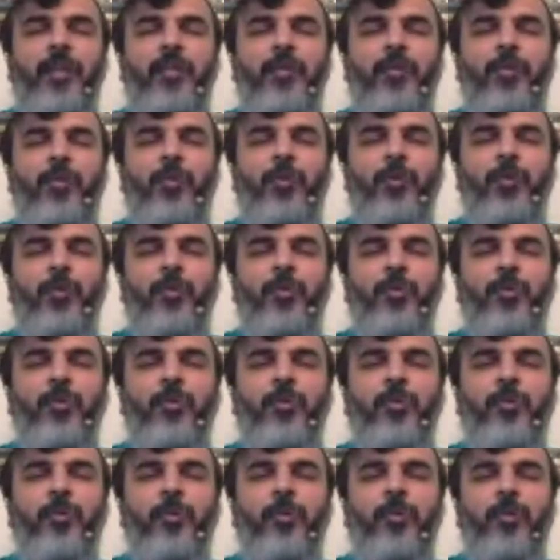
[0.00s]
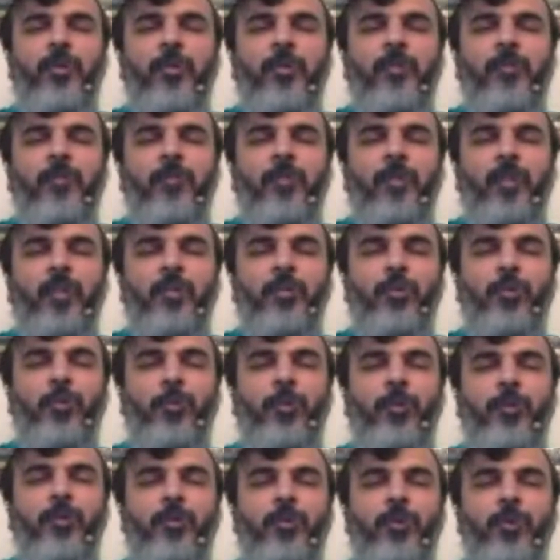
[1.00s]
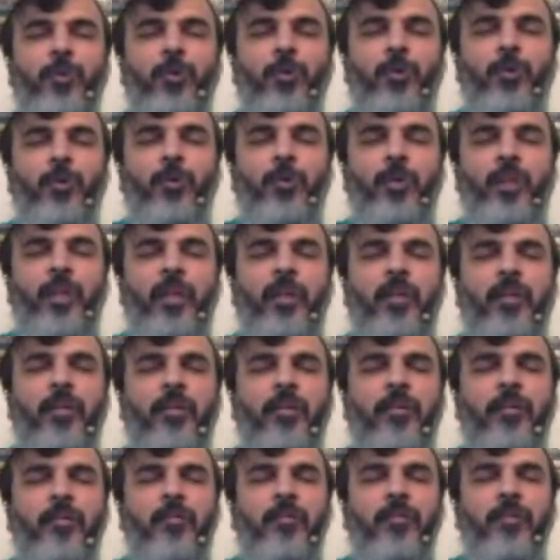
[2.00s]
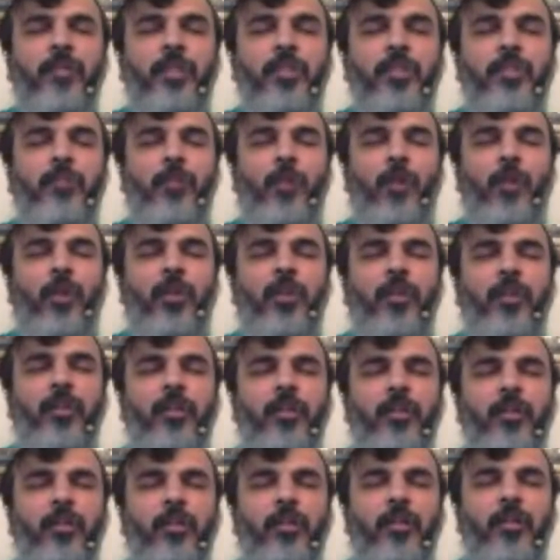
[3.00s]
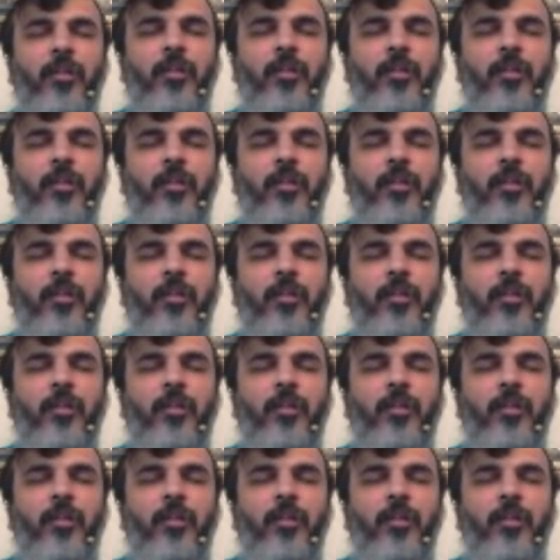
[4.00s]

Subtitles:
then we had to go to a superstore to get this body.